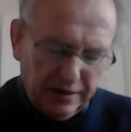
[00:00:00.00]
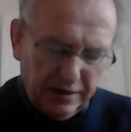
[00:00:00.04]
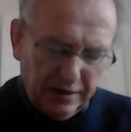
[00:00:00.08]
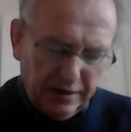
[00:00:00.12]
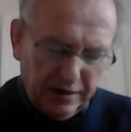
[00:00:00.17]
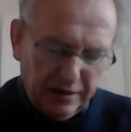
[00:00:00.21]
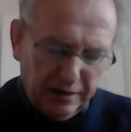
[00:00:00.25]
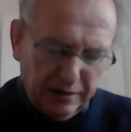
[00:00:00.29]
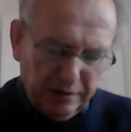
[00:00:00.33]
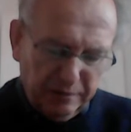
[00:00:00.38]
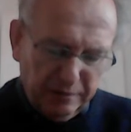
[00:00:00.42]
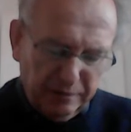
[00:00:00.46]

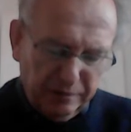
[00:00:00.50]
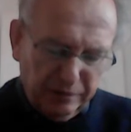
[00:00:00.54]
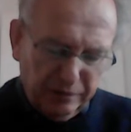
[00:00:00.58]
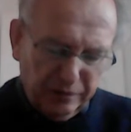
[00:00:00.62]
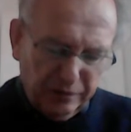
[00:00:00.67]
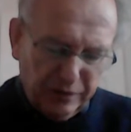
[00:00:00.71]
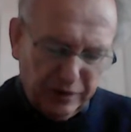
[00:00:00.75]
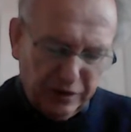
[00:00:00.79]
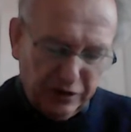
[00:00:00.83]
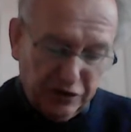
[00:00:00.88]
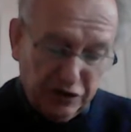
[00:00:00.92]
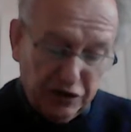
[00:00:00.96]
because
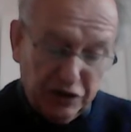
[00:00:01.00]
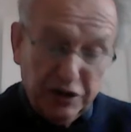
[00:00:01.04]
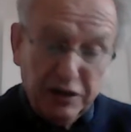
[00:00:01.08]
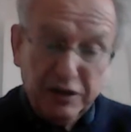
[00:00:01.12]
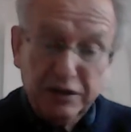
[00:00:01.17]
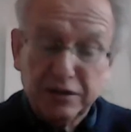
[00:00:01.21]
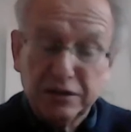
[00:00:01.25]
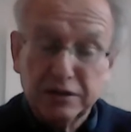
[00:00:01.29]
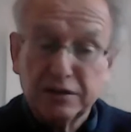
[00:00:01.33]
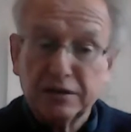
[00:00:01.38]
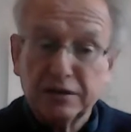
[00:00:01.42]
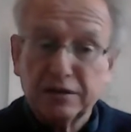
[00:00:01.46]
um,
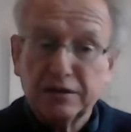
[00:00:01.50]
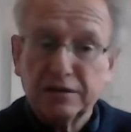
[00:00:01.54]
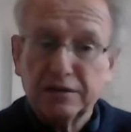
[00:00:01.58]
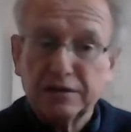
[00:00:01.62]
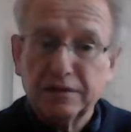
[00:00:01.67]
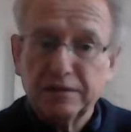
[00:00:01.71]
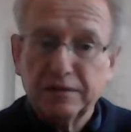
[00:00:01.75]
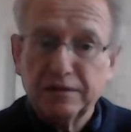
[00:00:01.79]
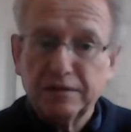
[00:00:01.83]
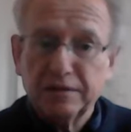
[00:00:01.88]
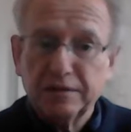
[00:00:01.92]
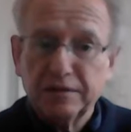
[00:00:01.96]
Jesus
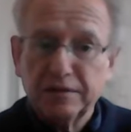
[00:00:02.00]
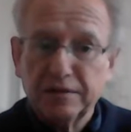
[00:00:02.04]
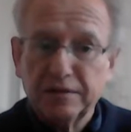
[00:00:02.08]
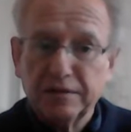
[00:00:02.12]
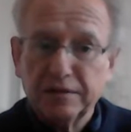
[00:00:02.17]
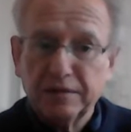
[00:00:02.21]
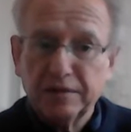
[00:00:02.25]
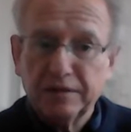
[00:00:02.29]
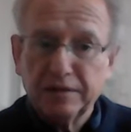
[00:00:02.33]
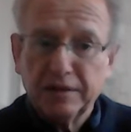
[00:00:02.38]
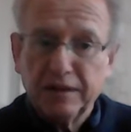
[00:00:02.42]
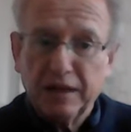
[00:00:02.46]

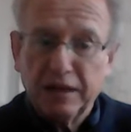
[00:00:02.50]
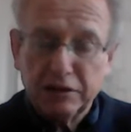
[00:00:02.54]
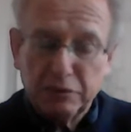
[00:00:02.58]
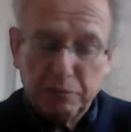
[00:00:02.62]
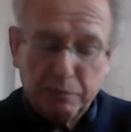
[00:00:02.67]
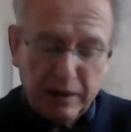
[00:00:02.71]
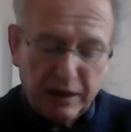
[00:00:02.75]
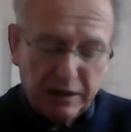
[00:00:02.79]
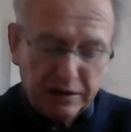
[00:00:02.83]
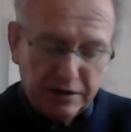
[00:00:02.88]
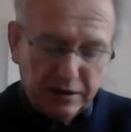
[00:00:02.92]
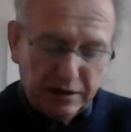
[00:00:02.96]
gets
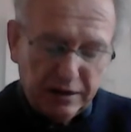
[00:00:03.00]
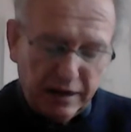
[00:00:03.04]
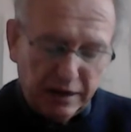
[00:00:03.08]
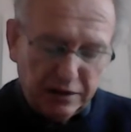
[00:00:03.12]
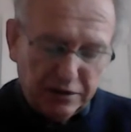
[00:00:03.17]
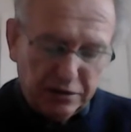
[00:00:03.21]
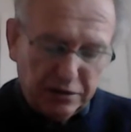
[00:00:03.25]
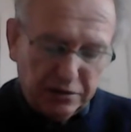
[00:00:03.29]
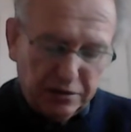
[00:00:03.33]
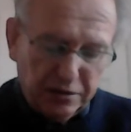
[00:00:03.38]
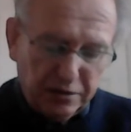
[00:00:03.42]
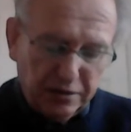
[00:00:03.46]
back to
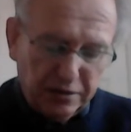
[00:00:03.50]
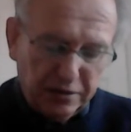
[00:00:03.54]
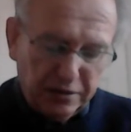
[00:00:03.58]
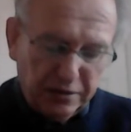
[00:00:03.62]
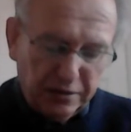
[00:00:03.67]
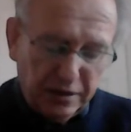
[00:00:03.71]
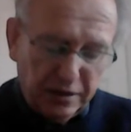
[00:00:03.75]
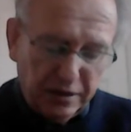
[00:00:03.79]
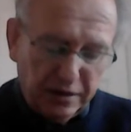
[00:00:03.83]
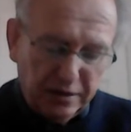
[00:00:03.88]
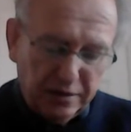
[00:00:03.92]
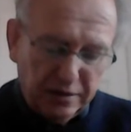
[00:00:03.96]
Nazareth
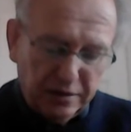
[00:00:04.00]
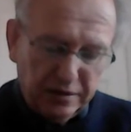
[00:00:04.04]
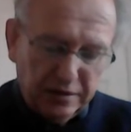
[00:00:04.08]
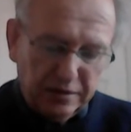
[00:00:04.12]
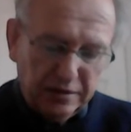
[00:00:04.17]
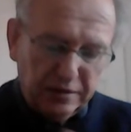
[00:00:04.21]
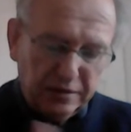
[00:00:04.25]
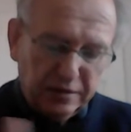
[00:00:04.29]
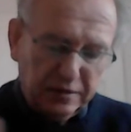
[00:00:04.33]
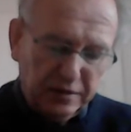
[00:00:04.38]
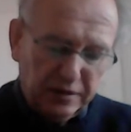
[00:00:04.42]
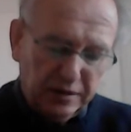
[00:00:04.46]
and, and
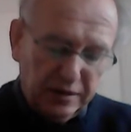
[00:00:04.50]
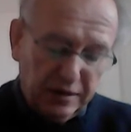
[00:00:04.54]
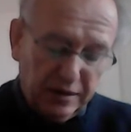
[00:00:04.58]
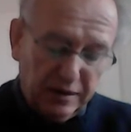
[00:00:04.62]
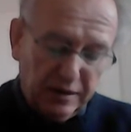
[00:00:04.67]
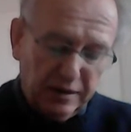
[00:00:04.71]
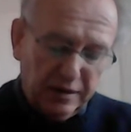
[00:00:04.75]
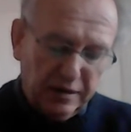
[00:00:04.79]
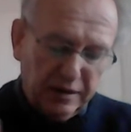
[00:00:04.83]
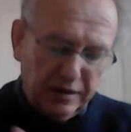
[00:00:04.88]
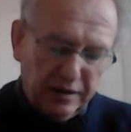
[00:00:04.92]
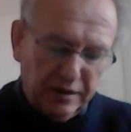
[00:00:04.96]

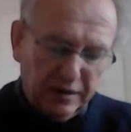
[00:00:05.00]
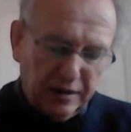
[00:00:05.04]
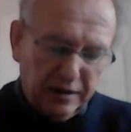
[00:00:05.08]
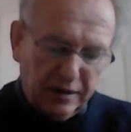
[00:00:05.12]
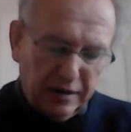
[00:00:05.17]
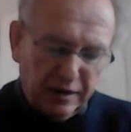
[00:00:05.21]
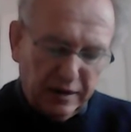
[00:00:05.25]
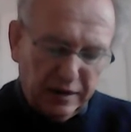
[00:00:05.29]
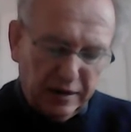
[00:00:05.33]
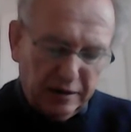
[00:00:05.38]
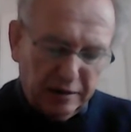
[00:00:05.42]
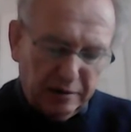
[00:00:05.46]

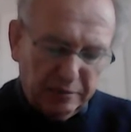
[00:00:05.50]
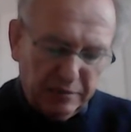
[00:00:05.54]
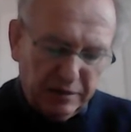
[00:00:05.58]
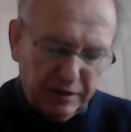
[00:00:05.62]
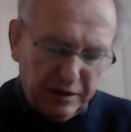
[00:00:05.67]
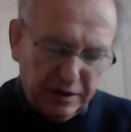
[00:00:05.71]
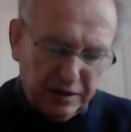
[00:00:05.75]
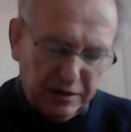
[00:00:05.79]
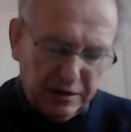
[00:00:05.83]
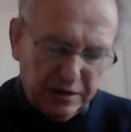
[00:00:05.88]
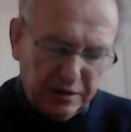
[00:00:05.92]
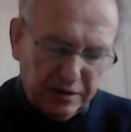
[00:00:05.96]
um,
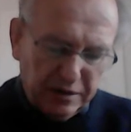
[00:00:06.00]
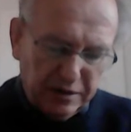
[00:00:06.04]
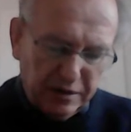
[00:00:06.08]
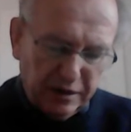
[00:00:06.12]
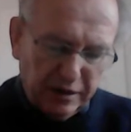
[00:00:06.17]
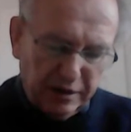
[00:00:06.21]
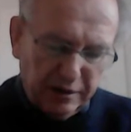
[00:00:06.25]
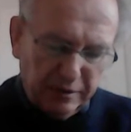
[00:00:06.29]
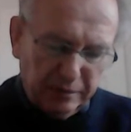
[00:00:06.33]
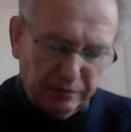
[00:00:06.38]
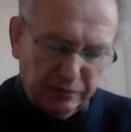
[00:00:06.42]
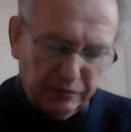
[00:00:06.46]
he's
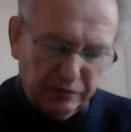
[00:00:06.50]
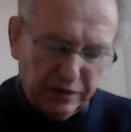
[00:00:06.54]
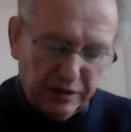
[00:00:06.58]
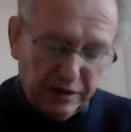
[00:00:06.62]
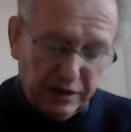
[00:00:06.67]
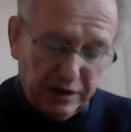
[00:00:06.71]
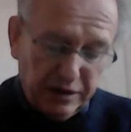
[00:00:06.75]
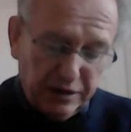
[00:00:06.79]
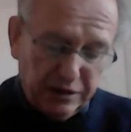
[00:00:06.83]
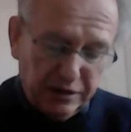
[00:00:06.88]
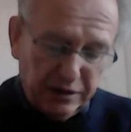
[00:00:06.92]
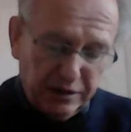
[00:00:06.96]
um,
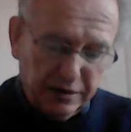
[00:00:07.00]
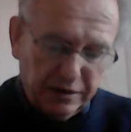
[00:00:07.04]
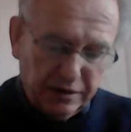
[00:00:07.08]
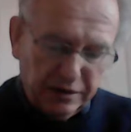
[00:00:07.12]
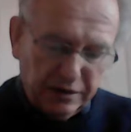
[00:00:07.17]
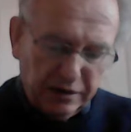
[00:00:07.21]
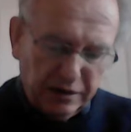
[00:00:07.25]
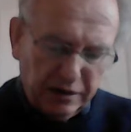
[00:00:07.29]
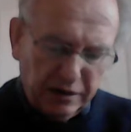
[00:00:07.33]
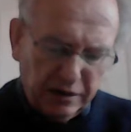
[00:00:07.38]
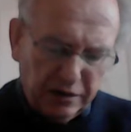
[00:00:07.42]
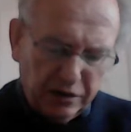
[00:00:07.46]
teaching the
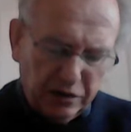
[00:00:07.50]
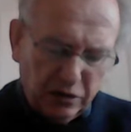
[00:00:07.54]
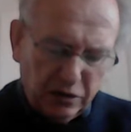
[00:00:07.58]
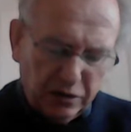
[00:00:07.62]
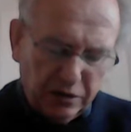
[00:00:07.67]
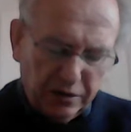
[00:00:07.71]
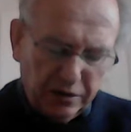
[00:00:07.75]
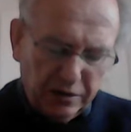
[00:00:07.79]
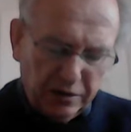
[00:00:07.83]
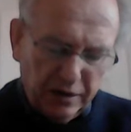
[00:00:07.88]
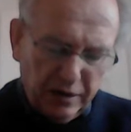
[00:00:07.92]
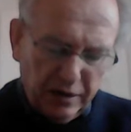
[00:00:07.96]

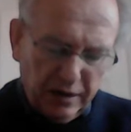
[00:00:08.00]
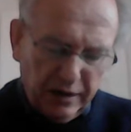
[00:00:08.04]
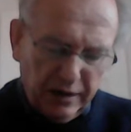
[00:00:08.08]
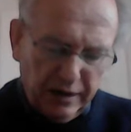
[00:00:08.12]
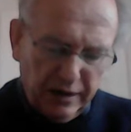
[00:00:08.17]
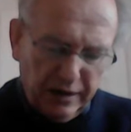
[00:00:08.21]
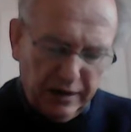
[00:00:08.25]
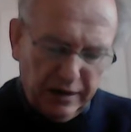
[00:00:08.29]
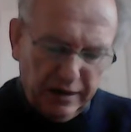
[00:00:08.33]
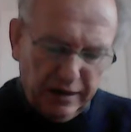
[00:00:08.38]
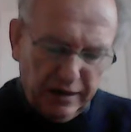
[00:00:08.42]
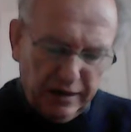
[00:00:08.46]
synagogue, and
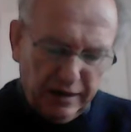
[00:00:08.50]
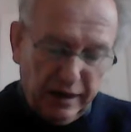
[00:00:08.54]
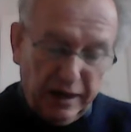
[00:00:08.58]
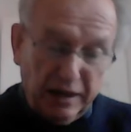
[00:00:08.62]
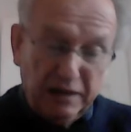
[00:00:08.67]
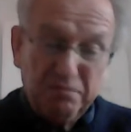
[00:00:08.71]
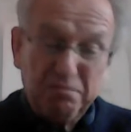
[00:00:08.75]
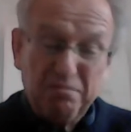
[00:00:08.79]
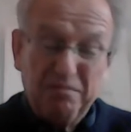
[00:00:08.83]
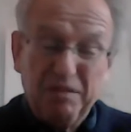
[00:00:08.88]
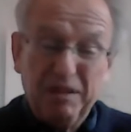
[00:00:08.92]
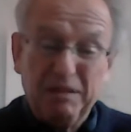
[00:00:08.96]

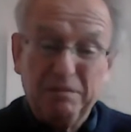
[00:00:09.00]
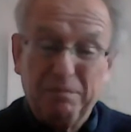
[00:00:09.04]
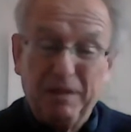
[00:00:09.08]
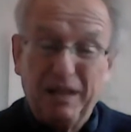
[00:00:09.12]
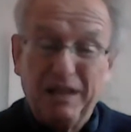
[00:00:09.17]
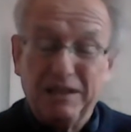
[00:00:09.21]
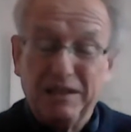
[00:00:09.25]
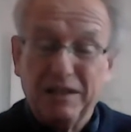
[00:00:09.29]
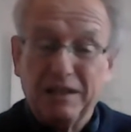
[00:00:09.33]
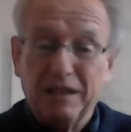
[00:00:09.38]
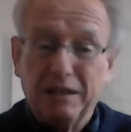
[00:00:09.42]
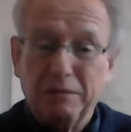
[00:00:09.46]
and
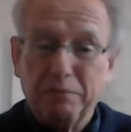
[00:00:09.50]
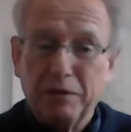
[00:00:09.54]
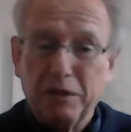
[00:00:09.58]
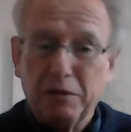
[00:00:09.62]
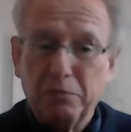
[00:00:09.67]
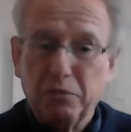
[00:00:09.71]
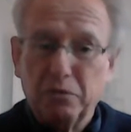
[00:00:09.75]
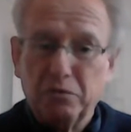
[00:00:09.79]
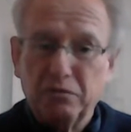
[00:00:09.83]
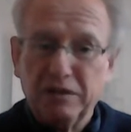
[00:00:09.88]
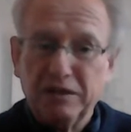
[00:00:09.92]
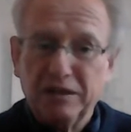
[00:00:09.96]
basically
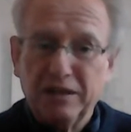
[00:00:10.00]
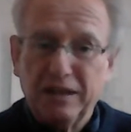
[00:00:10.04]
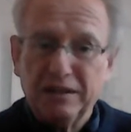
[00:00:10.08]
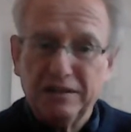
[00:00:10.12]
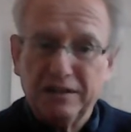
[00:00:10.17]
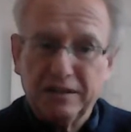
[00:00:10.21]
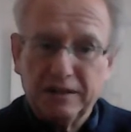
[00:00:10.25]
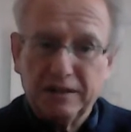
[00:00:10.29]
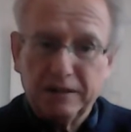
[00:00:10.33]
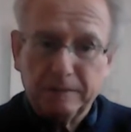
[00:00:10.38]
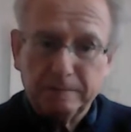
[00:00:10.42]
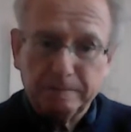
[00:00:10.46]
people
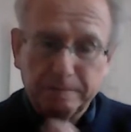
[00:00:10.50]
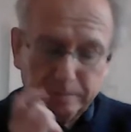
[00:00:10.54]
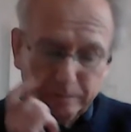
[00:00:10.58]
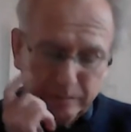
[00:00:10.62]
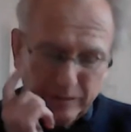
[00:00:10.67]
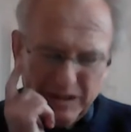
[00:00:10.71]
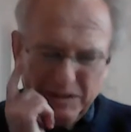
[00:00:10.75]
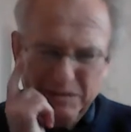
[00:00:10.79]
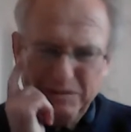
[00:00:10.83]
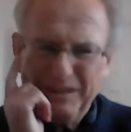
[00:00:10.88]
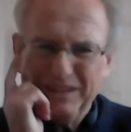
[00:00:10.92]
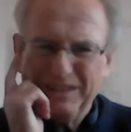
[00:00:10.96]
resent it.
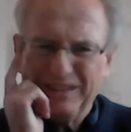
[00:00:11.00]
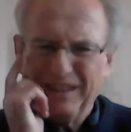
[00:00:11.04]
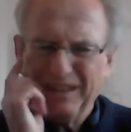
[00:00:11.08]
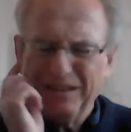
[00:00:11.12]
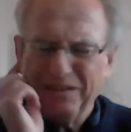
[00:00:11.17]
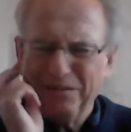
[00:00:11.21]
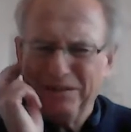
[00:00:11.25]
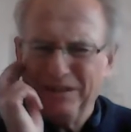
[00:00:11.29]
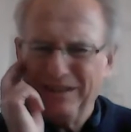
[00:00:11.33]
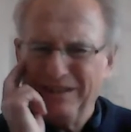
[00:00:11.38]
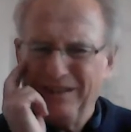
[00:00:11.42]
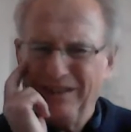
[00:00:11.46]
Who is he?
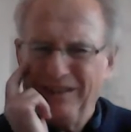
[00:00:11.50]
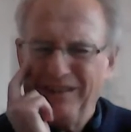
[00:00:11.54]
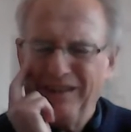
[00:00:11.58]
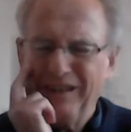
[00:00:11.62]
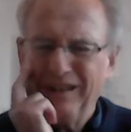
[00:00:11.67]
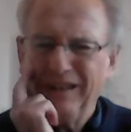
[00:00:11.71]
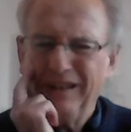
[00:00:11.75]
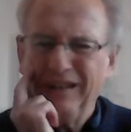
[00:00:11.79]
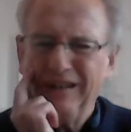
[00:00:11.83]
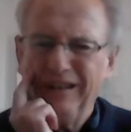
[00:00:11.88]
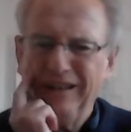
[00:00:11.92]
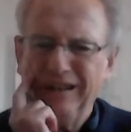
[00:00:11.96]
Who does he
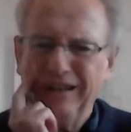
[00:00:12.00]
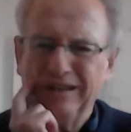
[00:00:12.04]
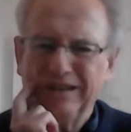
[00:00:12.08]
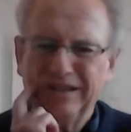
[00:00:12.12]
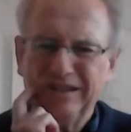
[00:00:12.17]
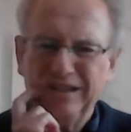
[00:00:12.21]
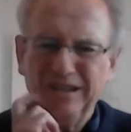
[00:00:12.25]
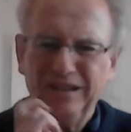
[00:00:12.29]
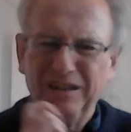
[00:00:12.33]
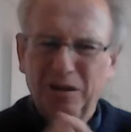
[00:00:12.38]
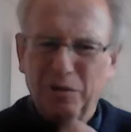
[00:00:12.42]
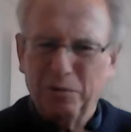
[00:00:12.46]
think he
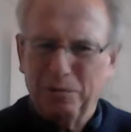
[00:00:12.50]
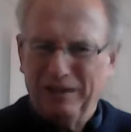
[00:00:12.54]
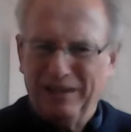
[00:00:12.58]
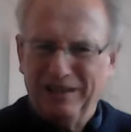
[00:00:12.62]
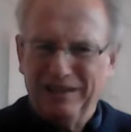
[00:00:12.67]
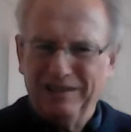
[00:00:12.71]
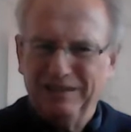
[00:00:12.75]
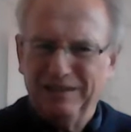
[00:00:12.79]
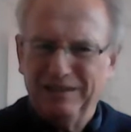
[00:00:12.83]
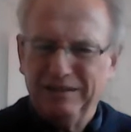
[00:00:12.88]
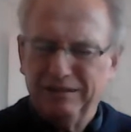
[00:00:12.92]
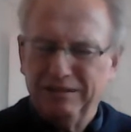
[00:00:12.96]
is? You know who
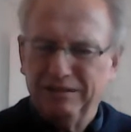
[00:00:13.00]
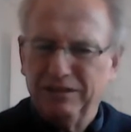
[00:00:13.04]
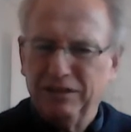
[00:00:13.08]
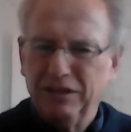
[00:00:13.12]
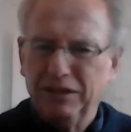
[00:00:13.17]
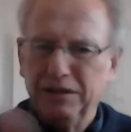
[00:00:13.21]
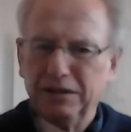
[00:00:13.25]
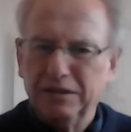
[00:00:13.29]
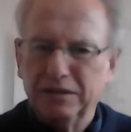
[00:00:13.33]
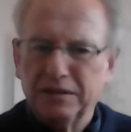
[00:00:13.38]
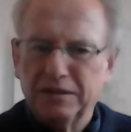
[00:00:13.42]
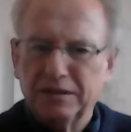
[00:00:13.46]
he is.
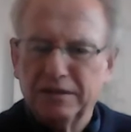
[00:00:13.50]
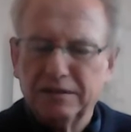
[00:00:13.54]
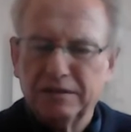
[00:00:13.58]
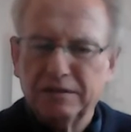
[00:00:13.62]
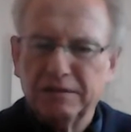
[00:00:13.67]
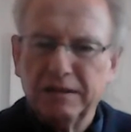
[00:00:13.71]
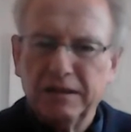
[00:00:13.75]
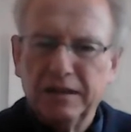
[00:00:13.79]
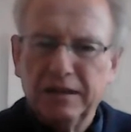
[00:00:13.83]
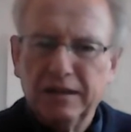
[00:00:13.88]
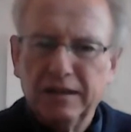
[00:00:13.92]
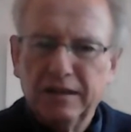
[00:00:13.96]

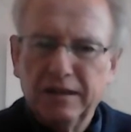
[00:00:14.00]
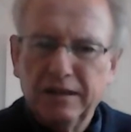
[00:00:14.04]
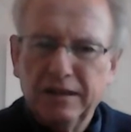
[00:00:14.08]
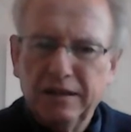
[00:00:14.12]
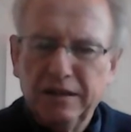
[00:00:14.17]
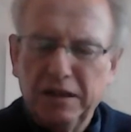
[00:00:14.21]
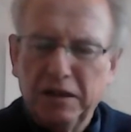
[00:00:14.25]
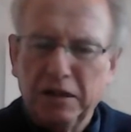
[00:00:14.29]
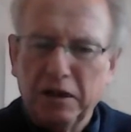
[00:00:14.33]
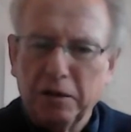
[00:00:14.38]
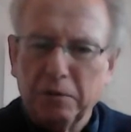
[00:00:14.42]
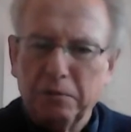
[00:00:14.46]
Jesus.
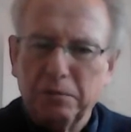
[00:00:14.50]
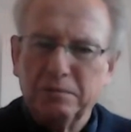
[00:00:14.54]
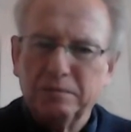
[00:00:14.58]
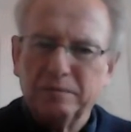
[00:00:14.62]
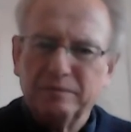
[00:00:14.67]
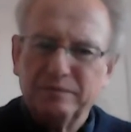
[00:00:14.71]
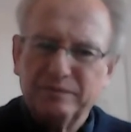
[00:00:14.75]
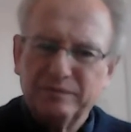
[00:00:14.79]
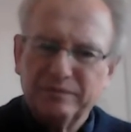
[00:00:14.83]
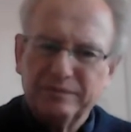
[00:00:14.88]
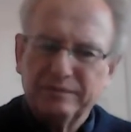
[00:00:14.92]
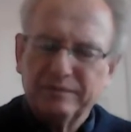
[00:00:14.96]
You know,
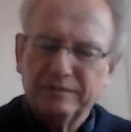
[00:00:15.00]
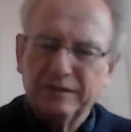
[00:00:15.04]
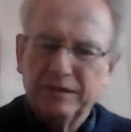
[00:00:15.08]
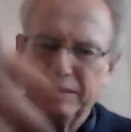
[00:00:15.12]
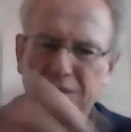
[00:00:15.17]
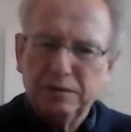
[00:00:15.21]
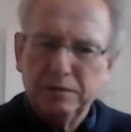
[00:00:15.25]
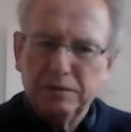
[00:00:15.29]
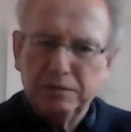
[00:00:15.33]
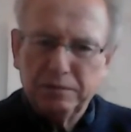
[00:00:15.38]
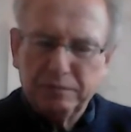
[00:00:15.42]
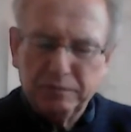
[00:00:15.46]

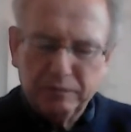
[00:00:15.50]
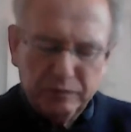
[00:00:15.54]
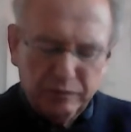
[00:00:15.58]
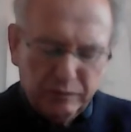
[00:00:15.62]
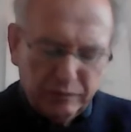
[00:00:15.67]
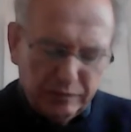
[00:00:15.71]
his